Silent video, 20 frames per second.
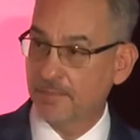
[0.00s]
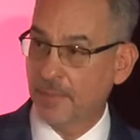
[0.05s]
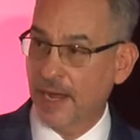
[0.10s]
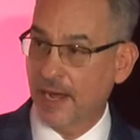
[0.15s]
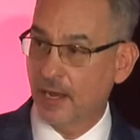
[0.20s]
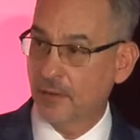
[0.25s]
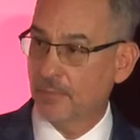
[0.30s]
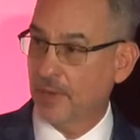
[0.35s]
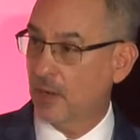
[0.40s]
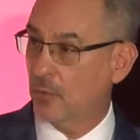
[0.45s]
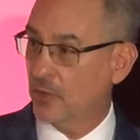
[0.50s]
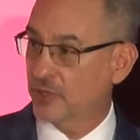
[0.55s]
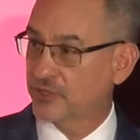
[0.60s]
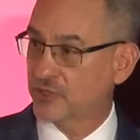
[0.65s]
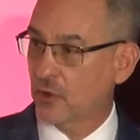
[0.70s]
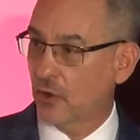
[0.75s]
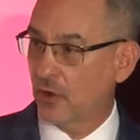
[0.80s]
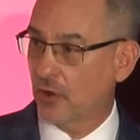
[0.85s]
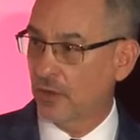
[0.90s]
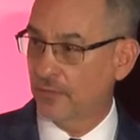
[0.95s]
bound by what's
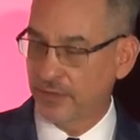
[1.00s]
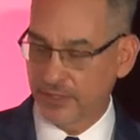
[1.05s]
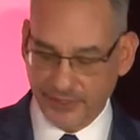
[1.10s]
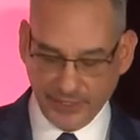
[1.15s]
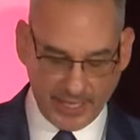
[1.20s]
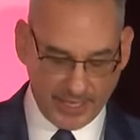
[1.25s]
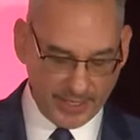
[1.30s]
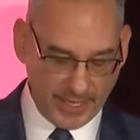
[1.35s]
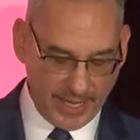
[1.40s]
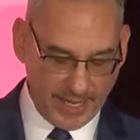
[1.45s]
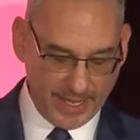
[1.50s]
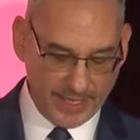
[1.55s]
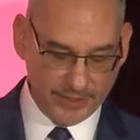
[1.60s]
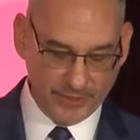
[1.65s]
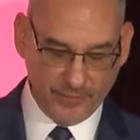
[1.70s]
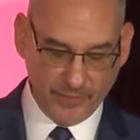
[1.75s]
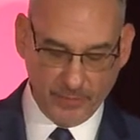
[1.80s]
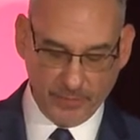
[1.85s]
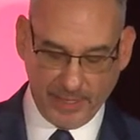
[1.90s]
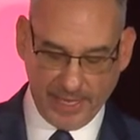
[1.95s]
called the dead hand
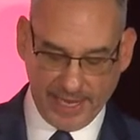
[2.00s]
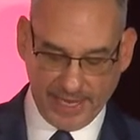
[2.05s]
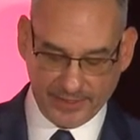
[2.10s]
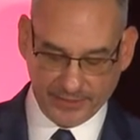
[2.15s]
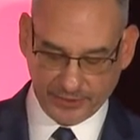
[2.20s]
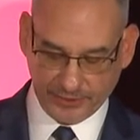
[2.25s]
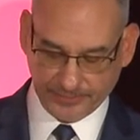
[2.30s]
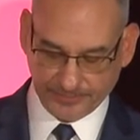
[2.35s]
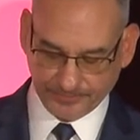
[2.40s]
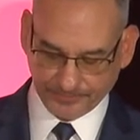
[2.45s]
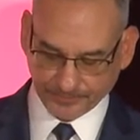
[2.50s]
of the past.